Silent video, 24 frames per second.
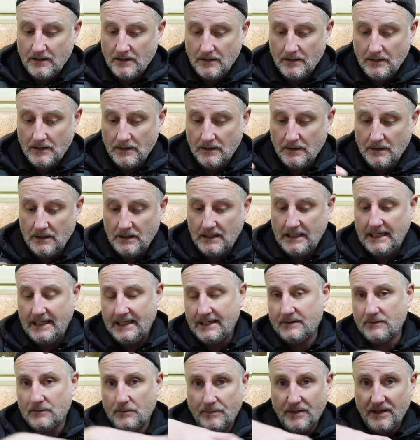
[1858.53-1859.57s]

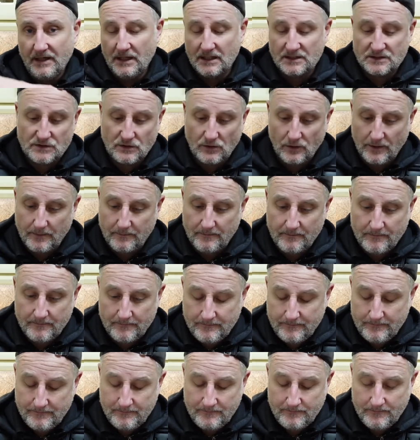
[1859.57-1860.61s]
handlebar type
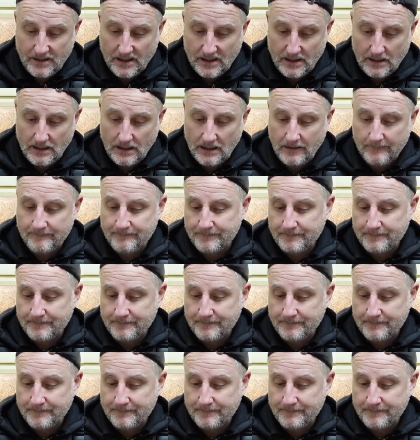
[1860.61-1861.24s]
part,